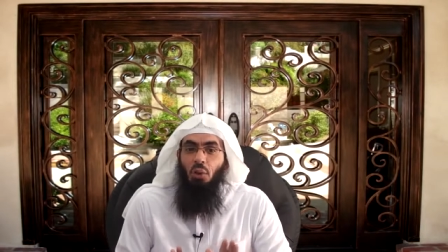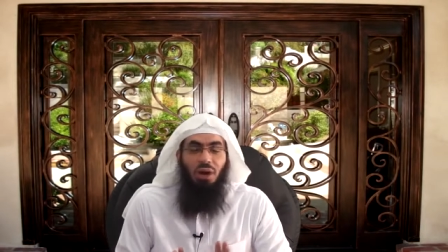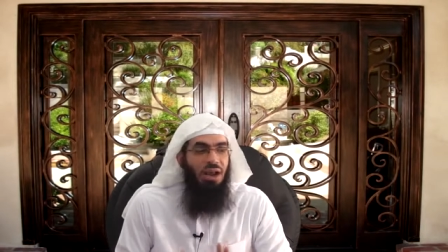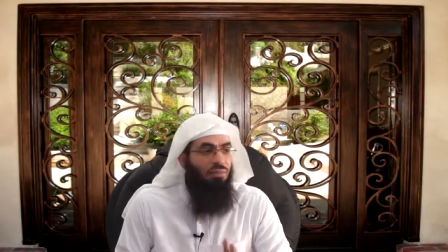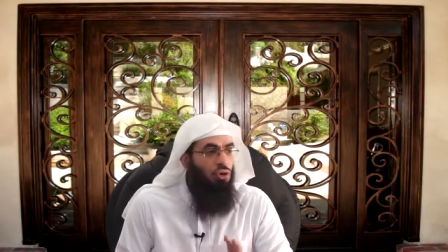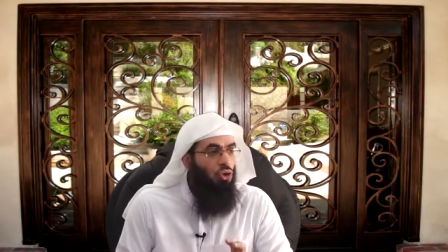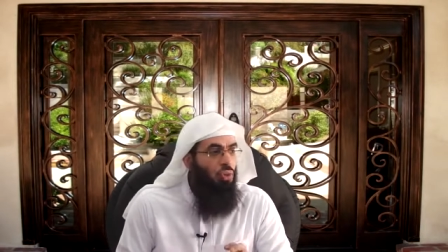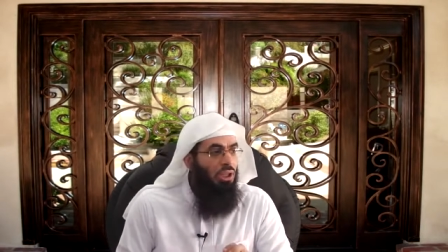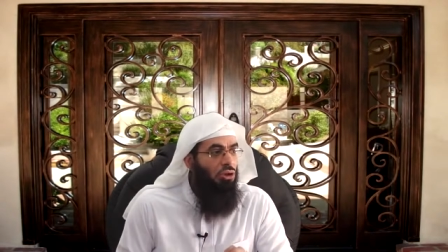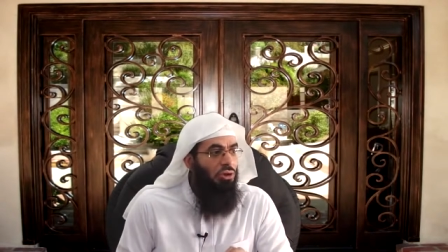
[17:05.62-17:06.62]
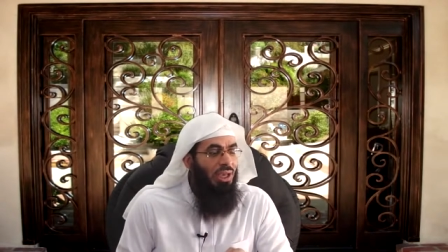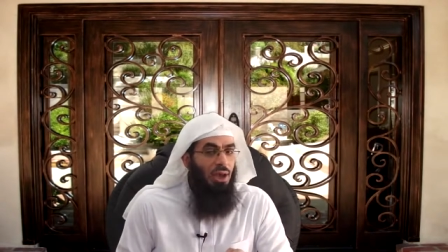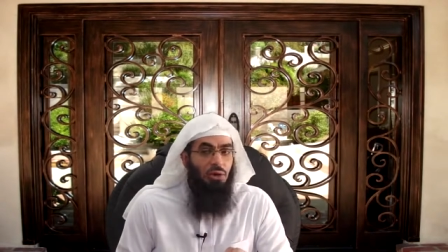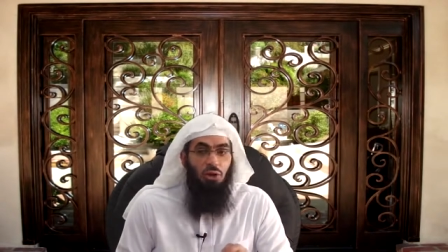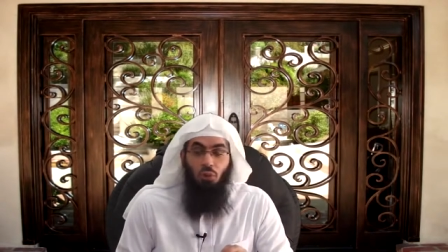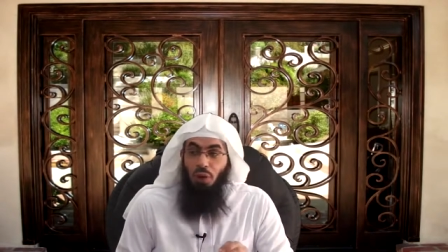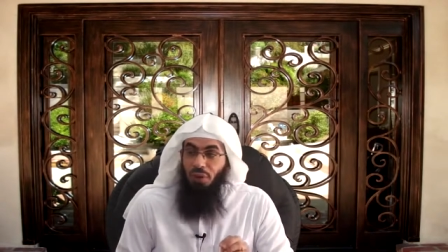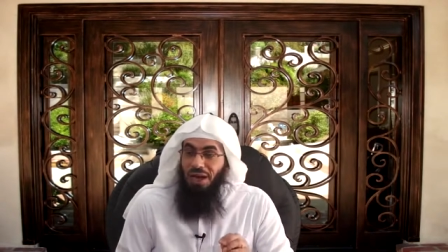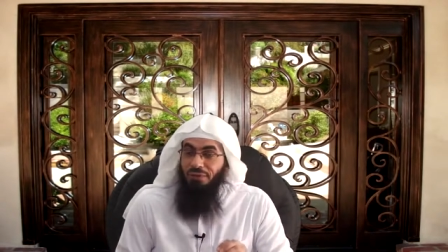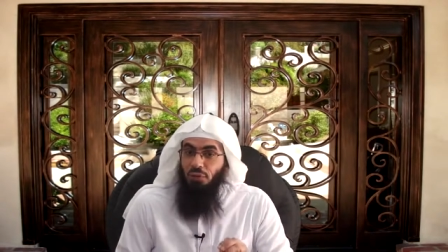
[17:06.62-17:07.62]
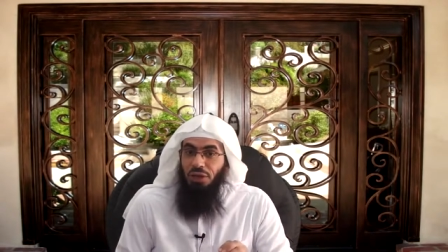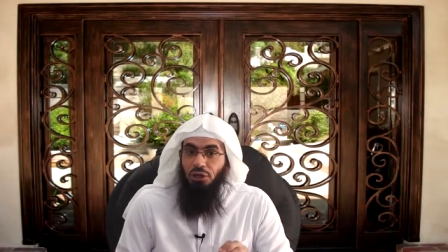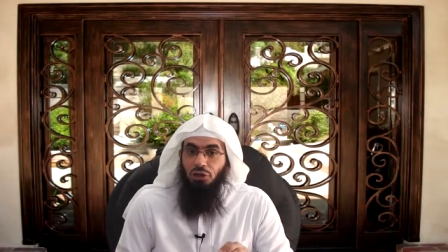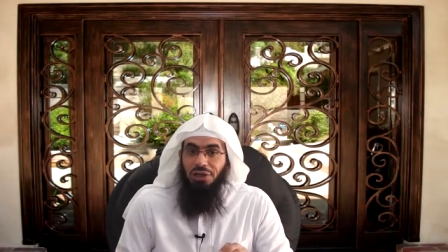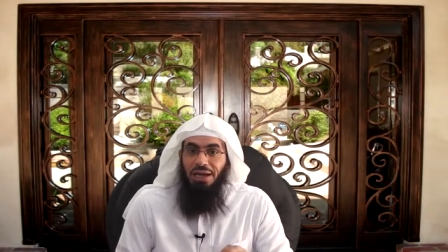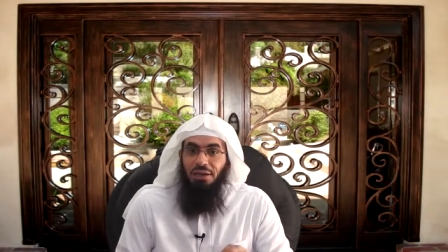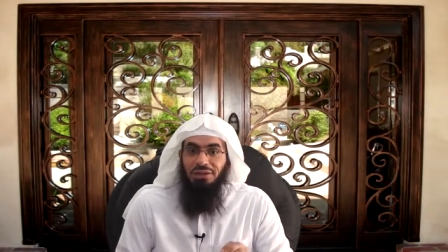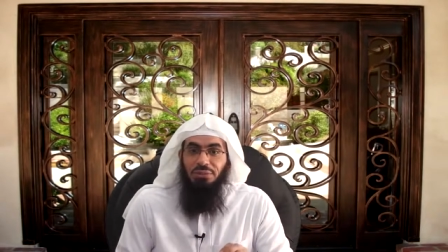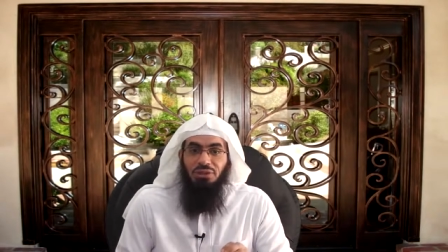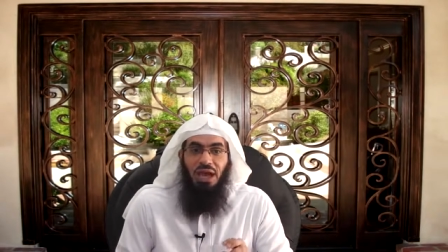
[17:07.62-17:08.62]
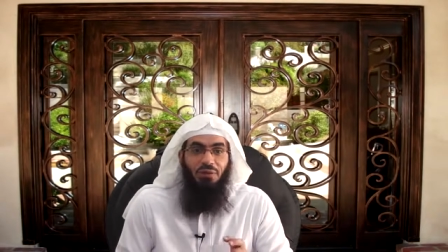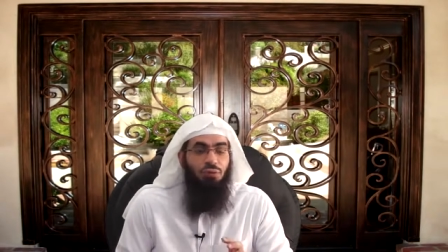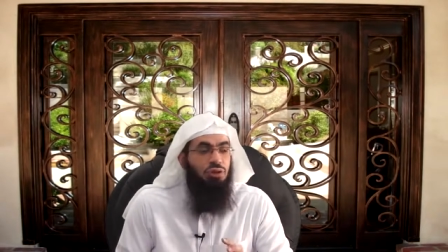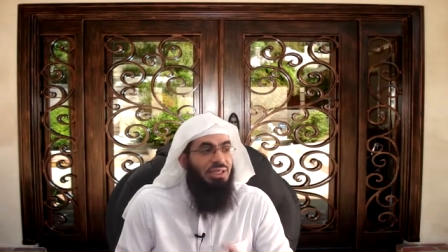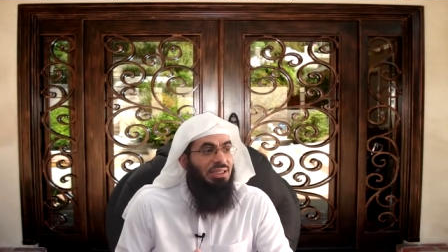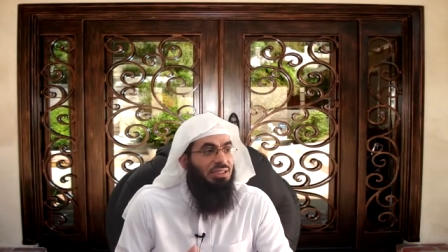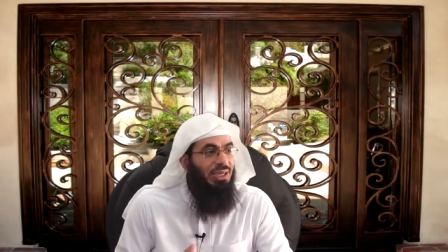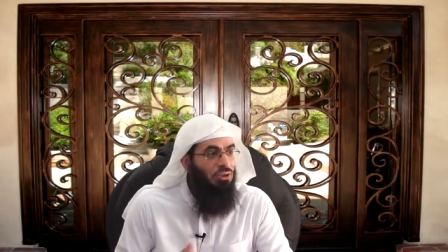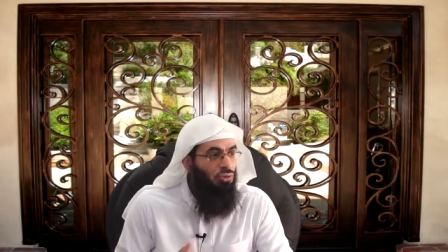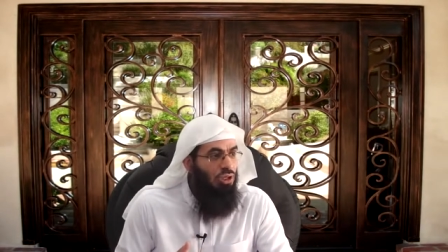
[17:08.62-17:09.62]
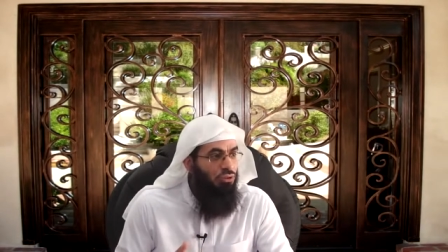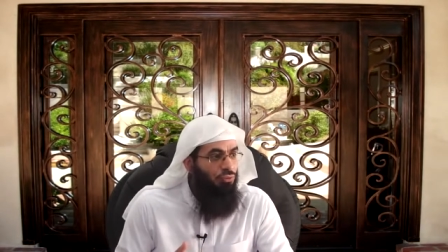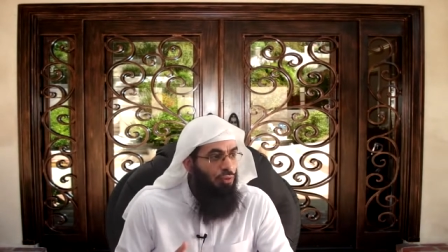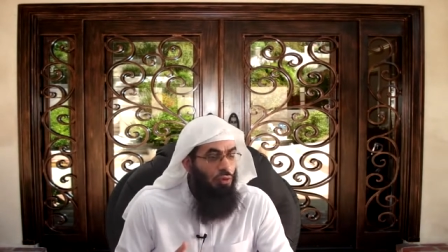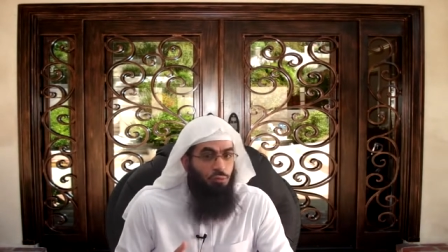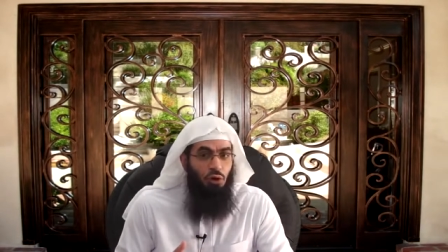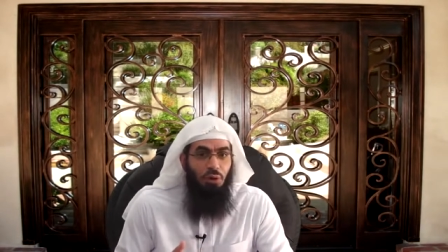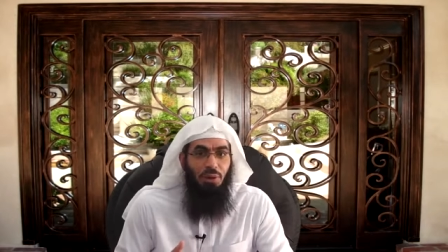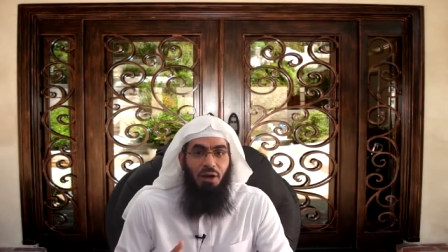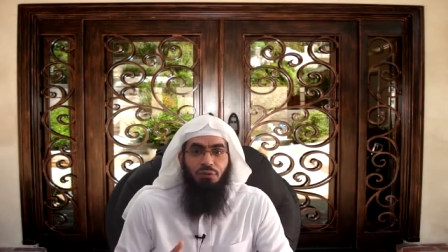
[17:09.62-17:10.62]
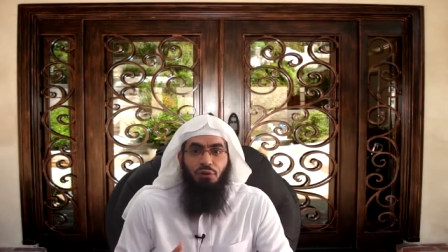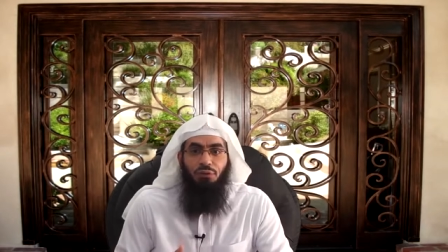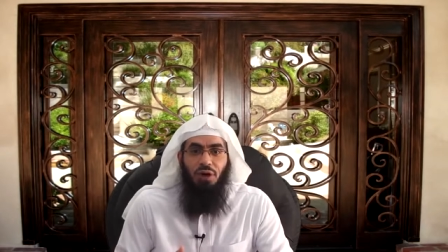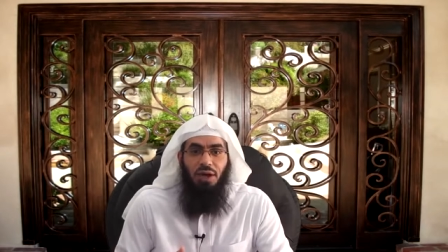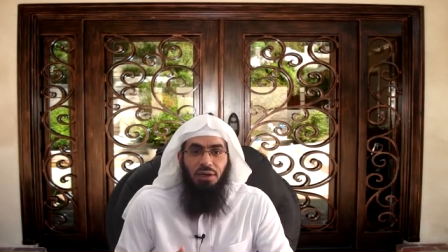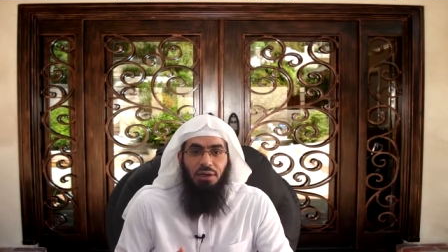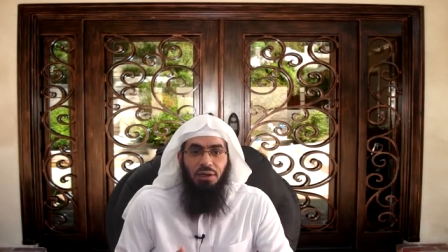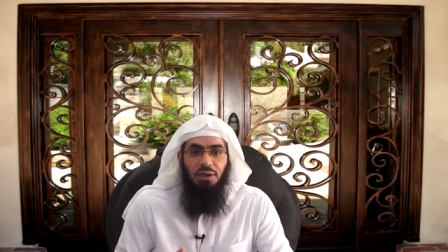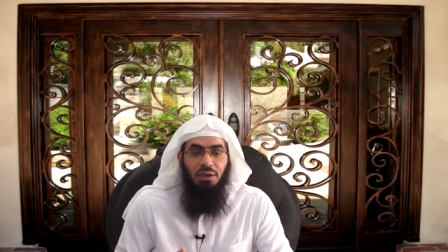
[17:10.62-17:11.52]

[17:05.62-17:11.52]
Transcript: Whatever you way look at, whatever way you look at it, seems that afu is the exaggerated form of ghufran.